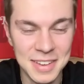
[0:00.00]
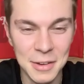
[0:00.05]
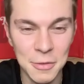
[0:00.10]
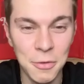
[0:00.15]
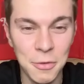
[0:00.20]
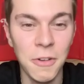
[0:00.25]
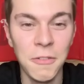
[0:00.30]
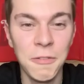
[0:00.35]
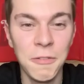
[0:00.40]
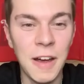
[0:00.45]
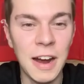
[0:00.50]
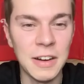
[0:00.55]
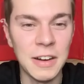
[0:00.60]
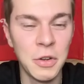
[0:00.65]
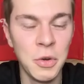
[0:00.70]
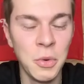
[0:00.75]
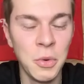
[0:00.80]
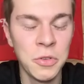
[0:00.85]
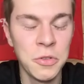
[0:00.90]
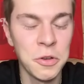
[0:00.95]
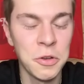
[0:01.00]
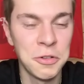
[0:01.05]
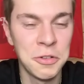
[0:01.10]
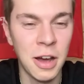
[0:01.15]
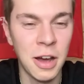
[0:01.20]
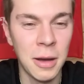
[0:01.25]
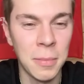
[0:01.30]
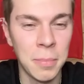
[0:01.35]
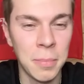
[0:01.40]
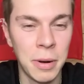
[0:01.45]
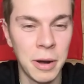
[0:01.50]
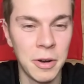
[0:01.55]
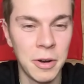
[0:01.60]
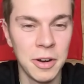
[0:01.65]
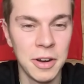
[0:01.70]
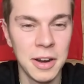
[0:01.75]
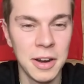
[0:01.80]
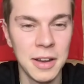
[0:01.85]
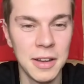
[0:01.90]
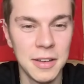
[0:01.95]
Fun fact, who is their top
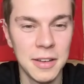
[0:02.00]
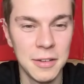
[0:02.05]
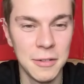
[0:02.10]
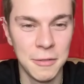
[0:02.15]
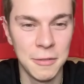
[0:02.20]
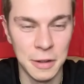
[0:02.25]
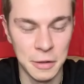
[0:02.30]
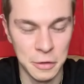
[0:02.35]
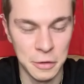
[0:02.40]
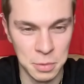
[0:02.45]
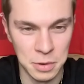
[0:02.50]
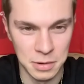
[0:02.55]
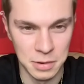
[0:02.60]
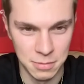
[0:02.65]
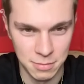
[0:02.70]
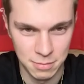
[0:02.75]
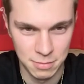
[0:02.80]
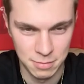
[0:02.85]
pairing defenseman?